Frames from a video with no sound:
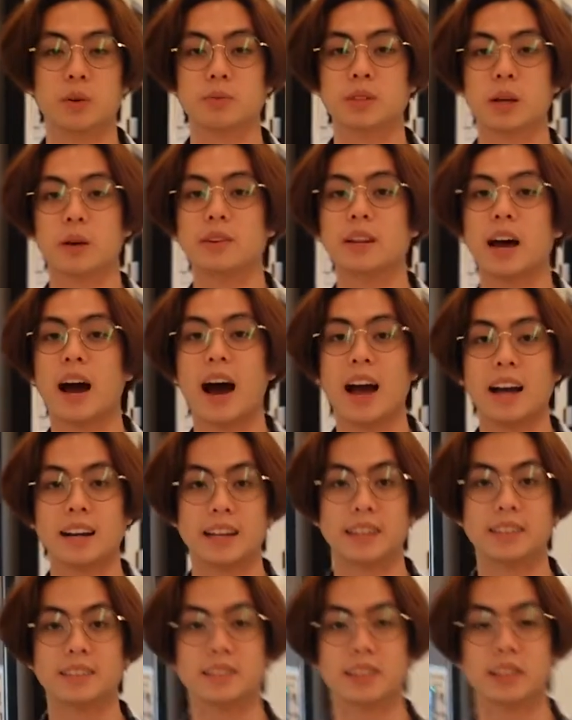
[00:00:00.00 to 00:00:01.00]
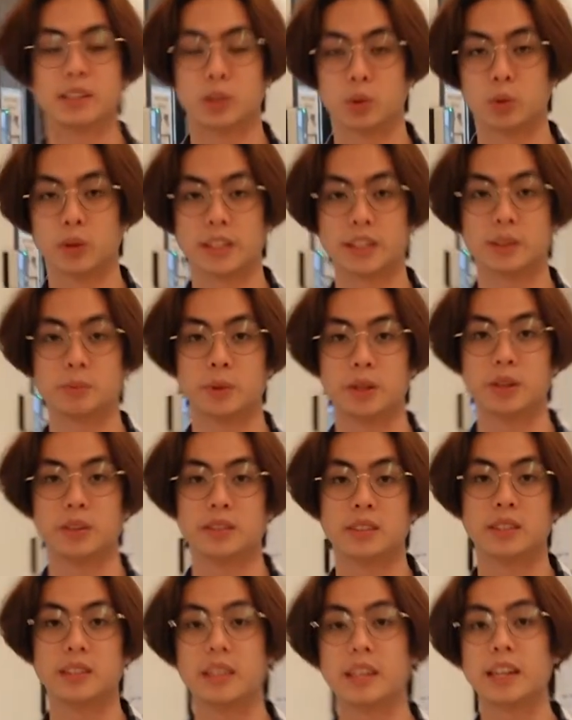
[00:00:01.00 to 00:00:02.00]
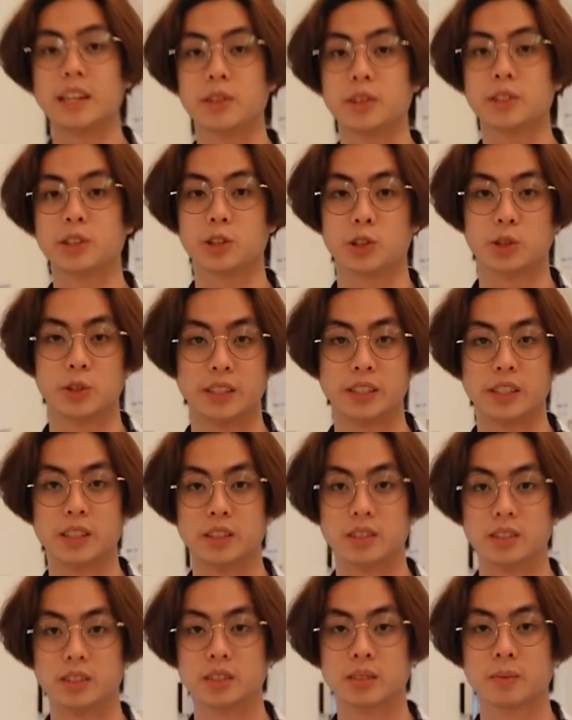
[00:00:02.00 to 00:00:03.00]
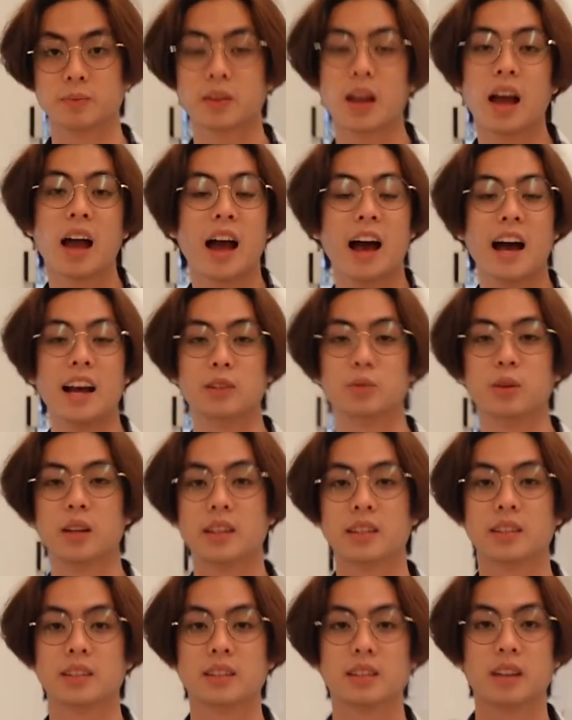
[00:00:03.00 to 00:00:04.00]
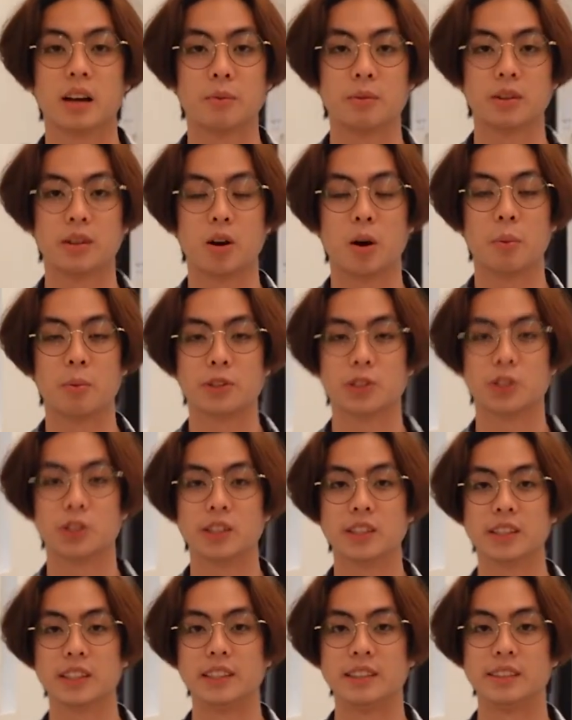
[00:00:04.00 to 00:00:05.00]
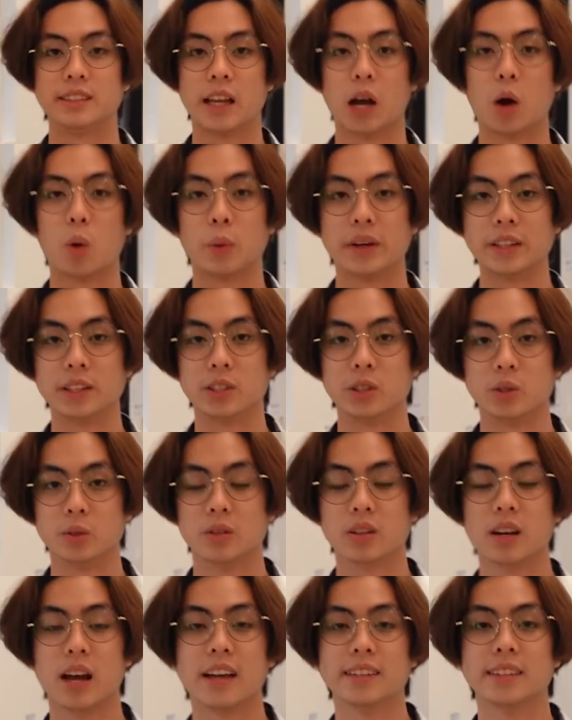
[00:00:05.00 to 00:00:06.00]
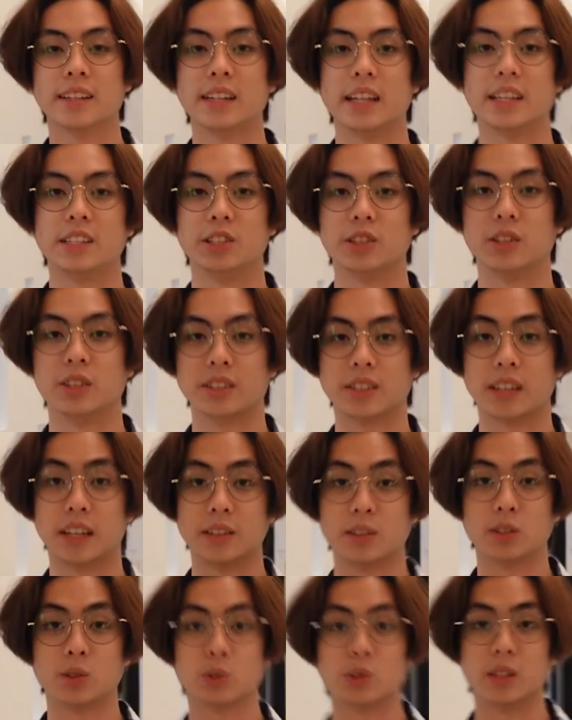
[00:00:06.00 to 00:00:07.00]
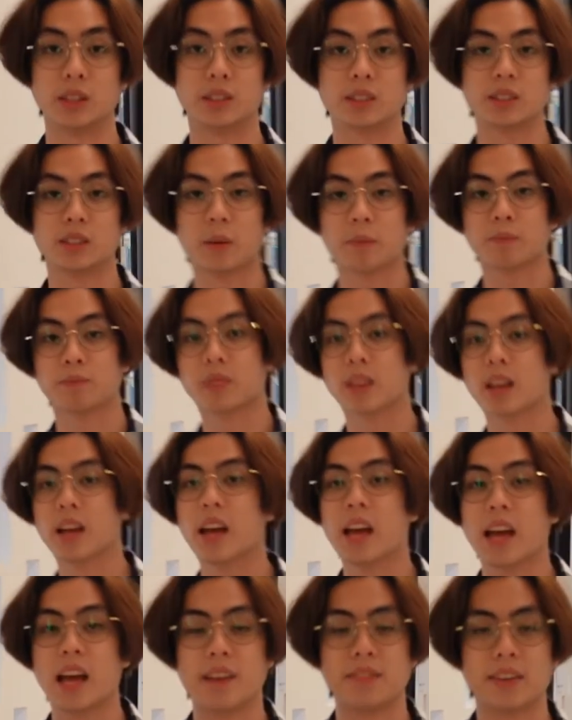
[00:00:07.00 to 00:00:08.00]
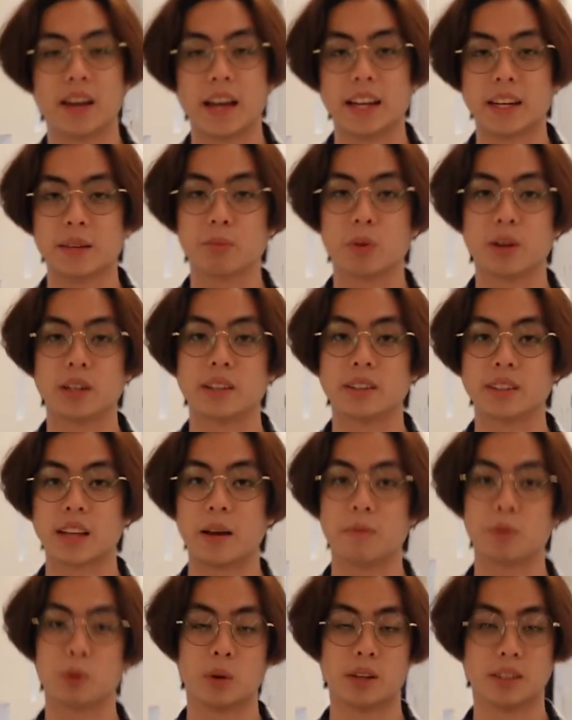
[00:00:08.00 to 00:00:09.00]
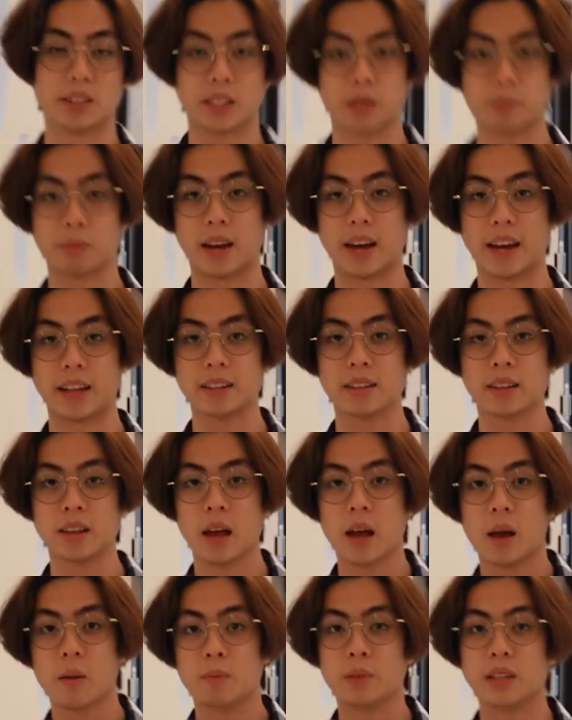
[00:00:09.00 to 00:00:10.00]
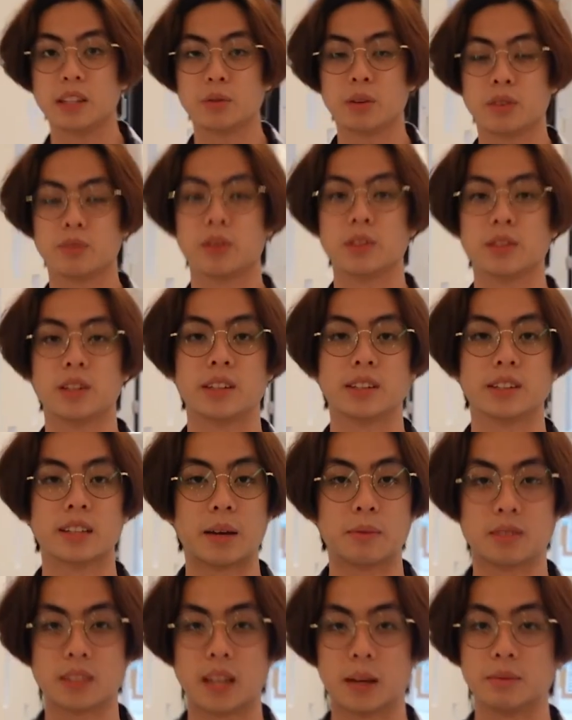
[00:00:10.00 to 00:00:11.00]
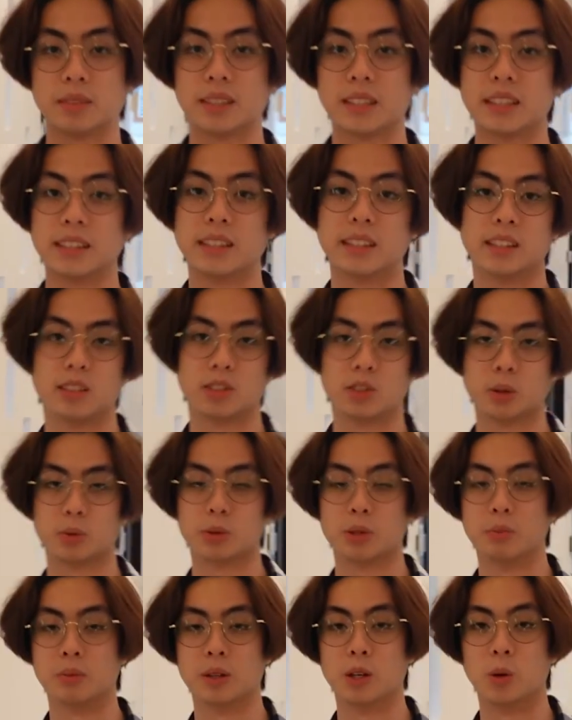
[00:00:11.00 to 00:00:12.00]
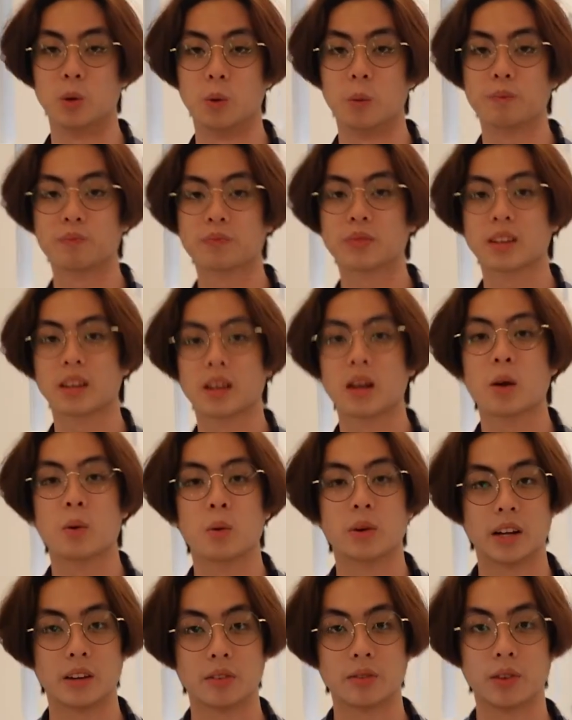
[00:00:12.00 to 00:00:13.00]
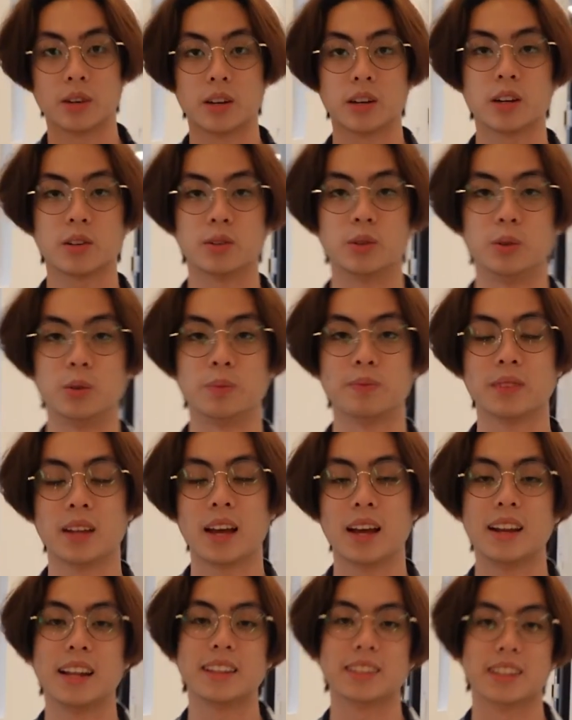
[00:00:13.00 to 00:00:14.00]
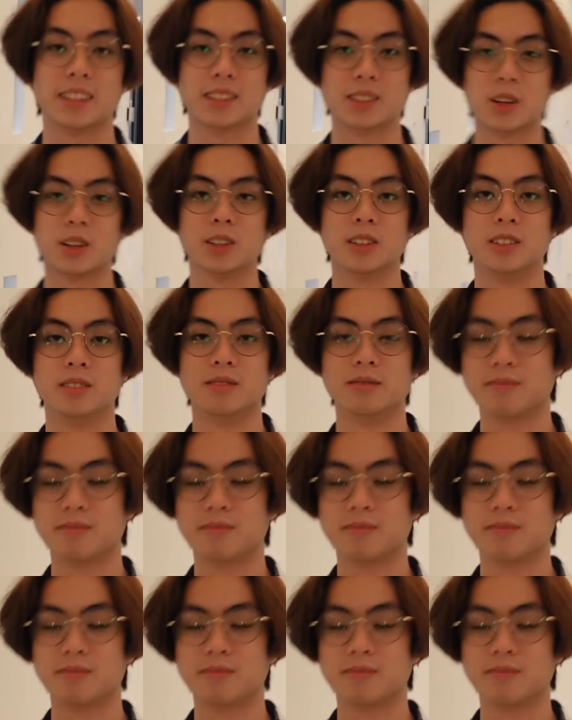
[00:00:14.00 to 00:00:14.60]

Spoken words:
some of the highlights that you'll experience here in your 3 years, as well as some of the opportunities that await you as an engineering science student. If at any point in time you want to skip ahead, please refer to the timestamps in the description below. Without further ado, let's get started.